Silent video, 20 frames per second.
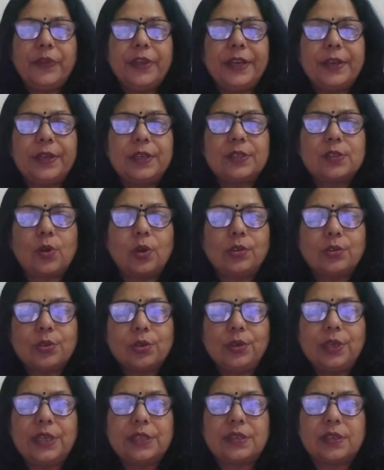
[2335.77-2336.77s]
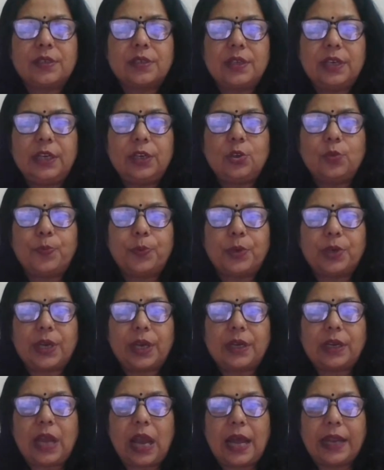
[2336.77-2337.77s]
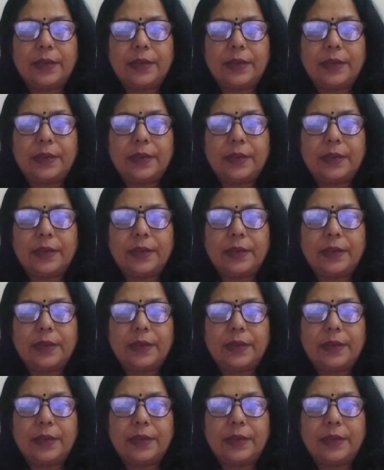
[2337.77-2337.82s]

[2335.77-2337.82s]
It is also necessary to protect